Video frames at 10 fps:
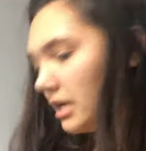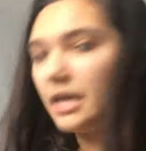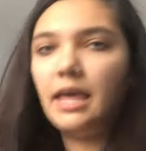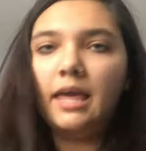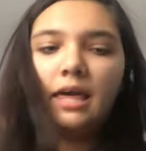
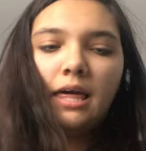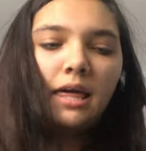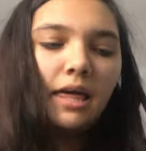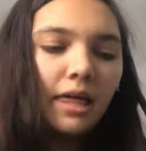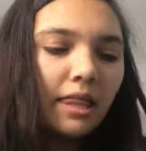
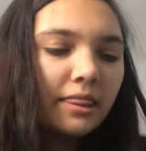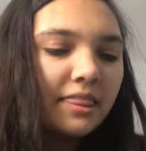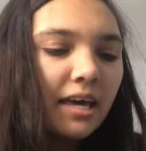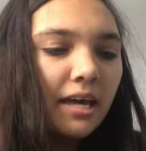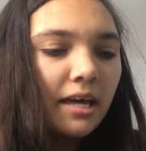And
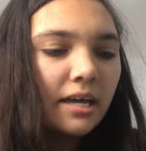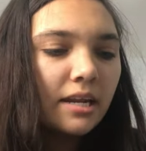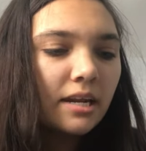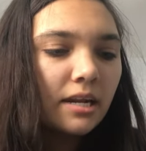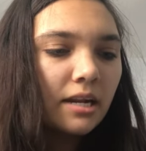
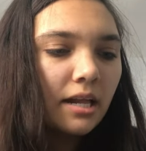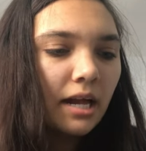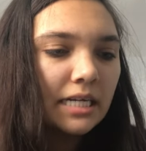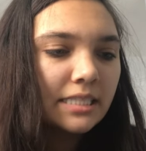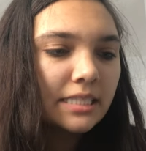then
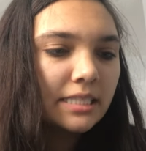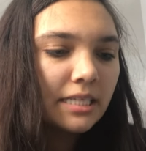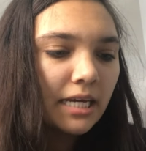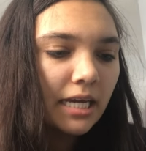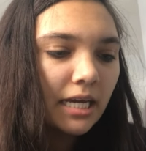I
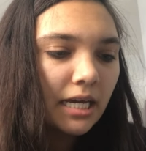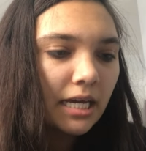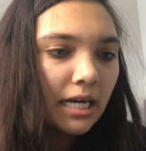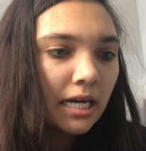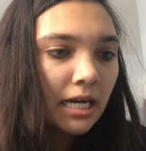think,
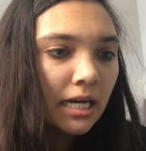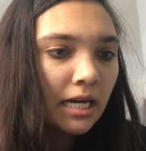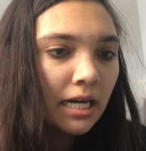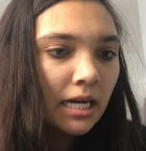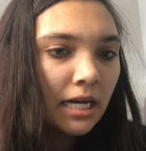
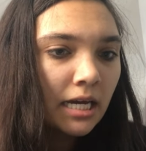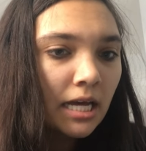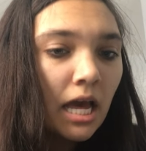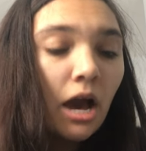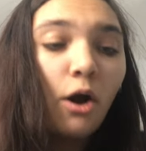
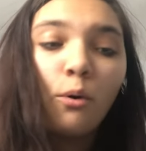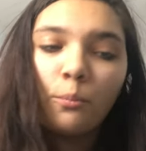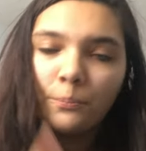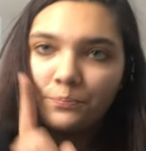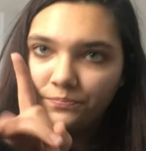oh,
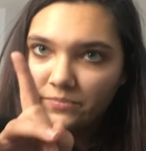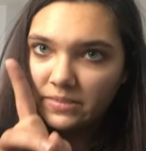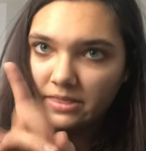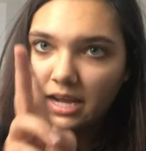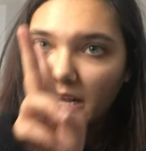
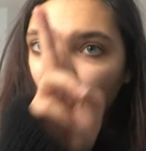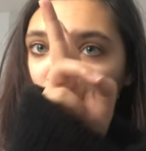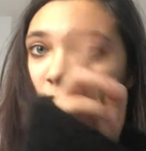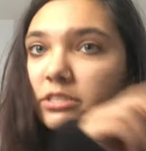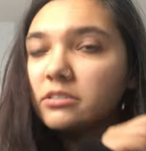I got
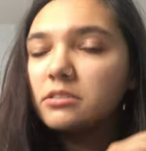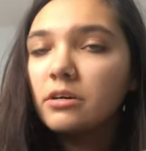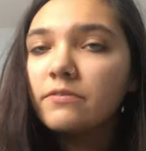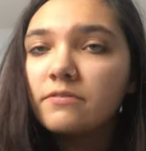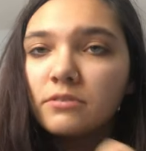two other
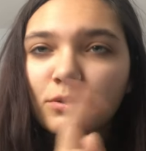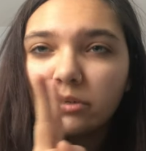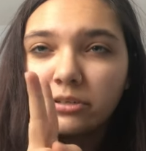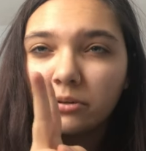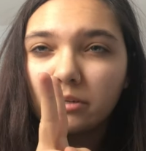
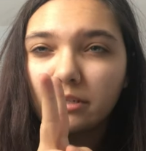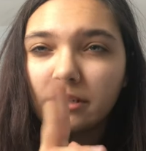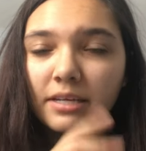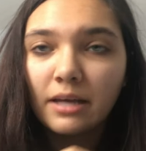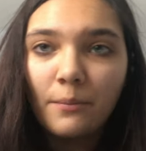
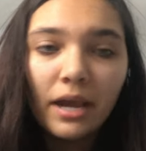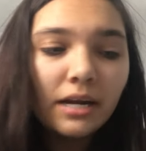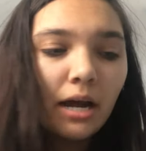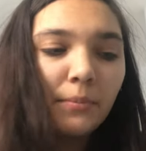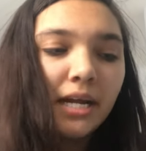things I made.
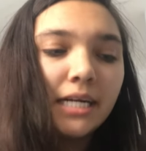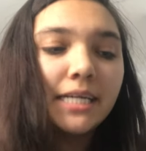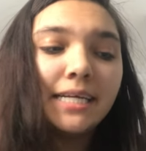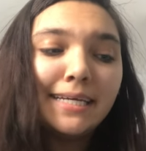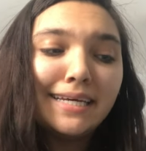I made
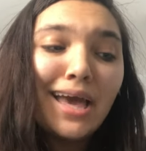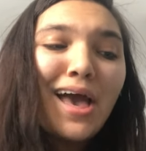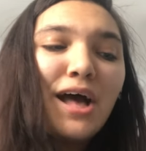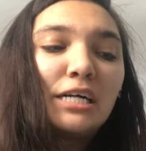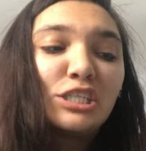the
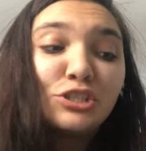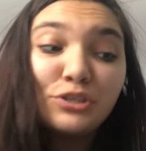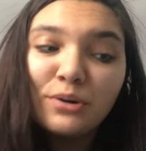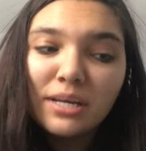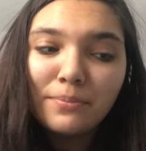
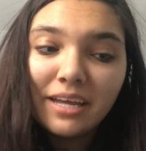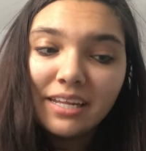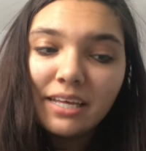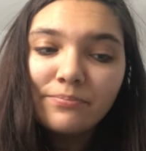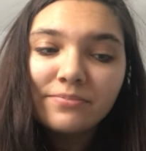Dodi
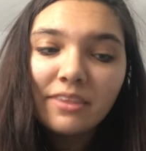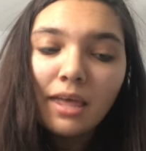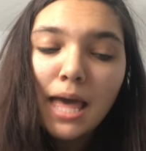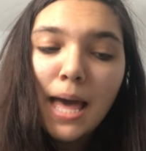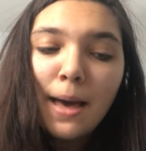Beanie
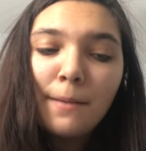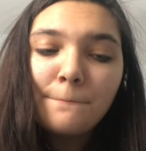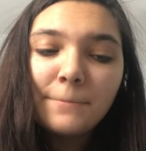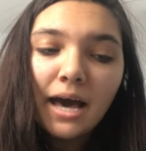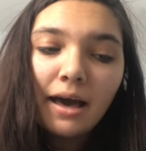
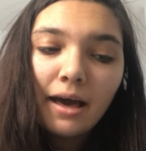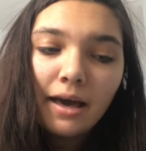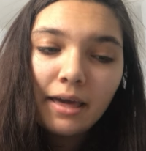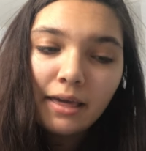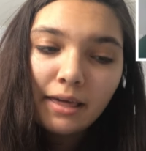
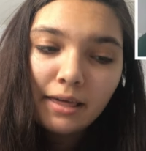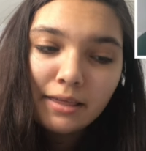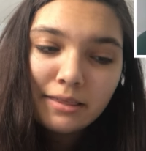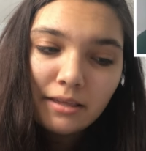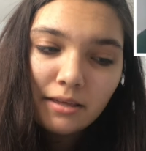by
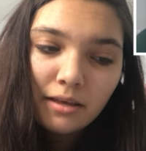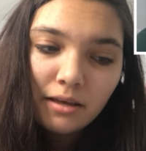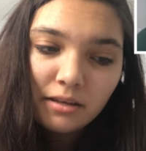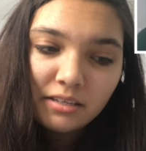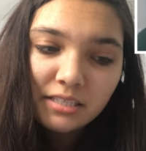
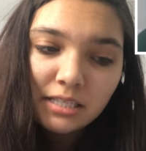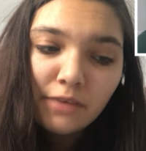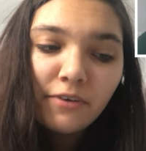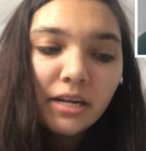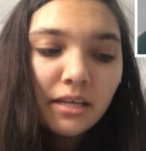
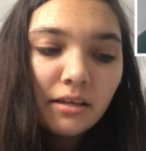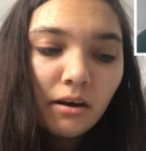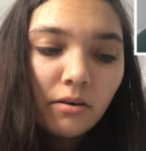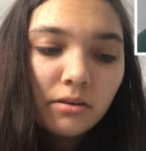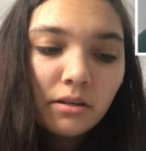Stephanie
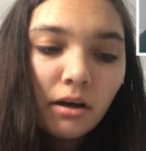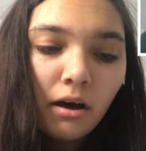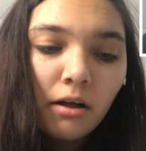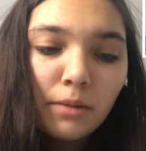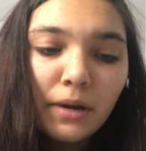on
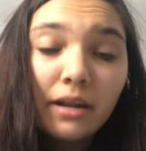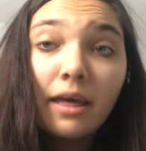All About